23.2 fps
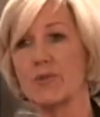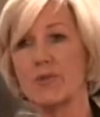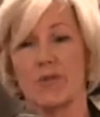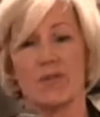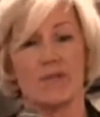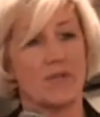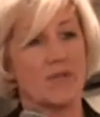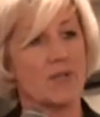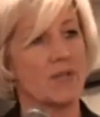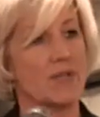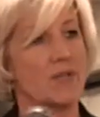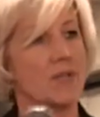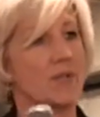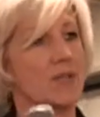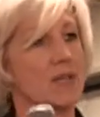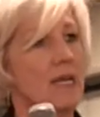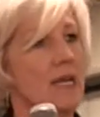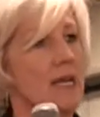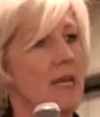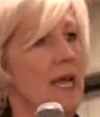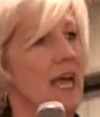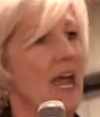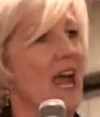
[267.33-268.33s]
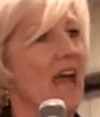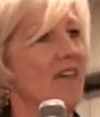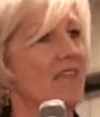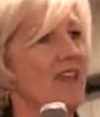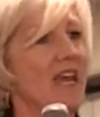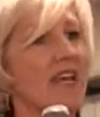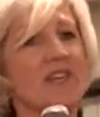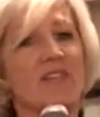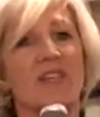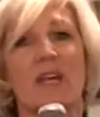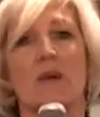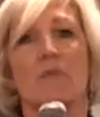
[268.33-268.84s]
services, and
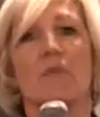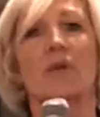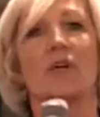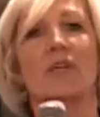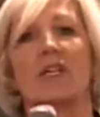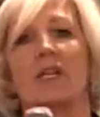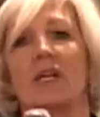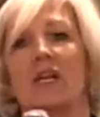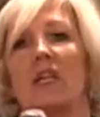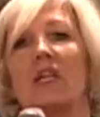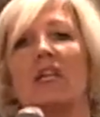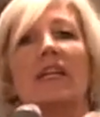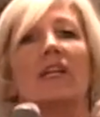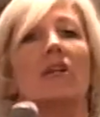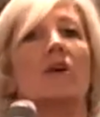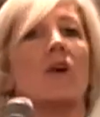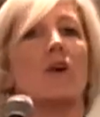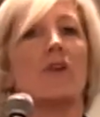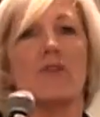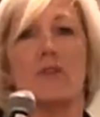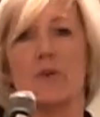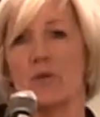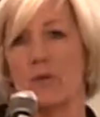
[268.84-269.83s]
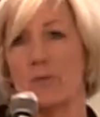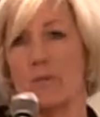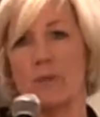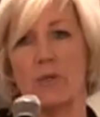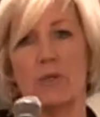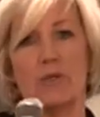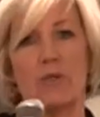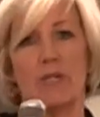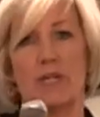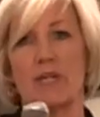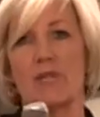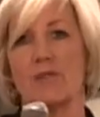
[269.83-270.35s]
they say, we're going to clean all those
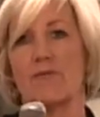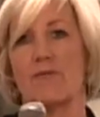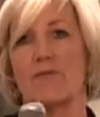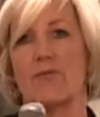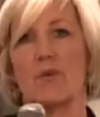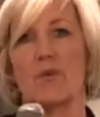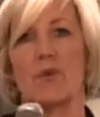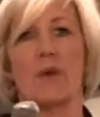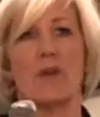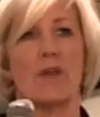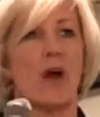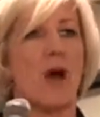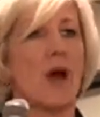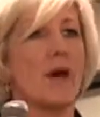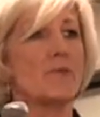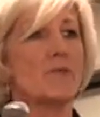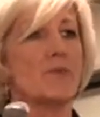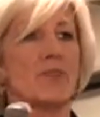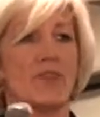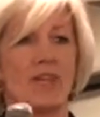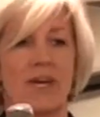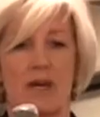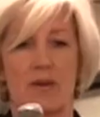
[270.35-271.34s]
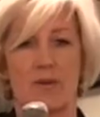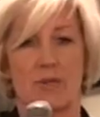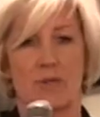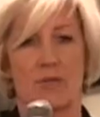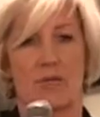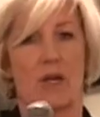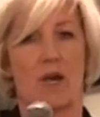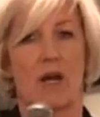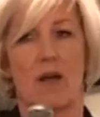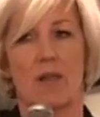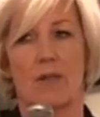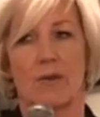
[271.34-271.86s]
buildings for
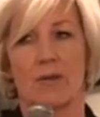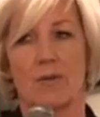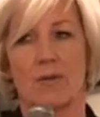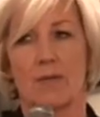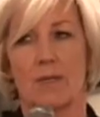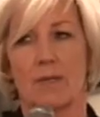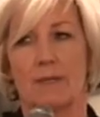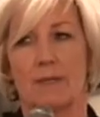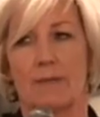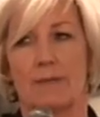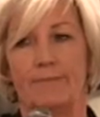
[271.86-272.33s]
$100,000,